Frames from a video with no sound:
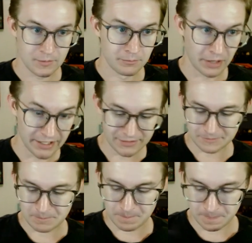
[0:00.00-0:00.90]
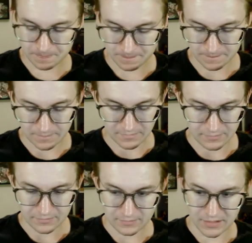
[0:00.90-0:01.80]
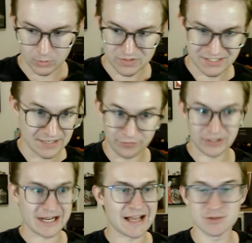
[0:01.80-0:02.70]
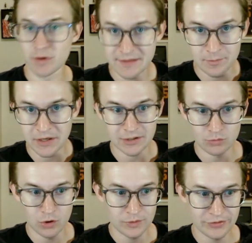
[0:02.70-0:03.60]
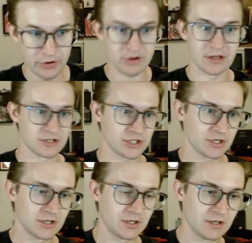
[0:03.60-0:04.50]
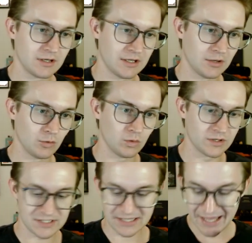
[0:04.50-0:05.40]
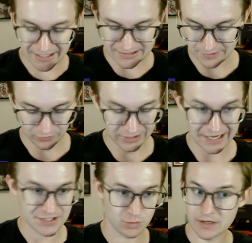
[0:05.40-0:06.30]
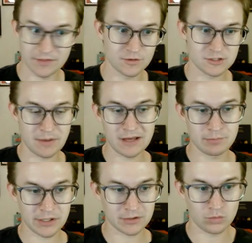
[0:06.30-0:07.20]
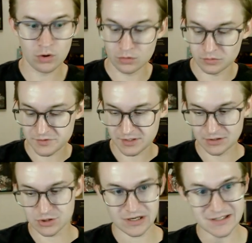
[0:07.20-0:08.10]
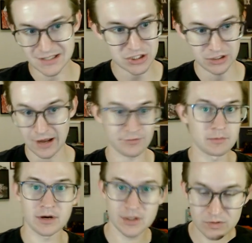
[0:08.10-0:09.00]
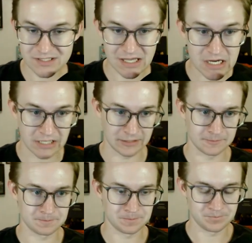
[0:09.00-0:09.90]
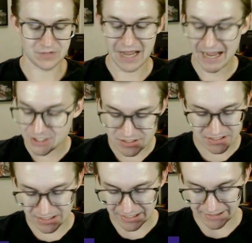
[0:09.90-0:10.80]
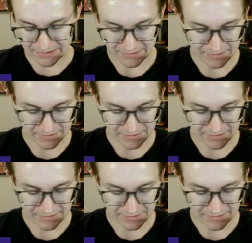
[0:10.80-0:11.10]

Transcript: but it was different guys running the pick and roll with Nurkic. It was, again, different guys running those Spain pick and rolls in transition. Everybody was eating. I just thought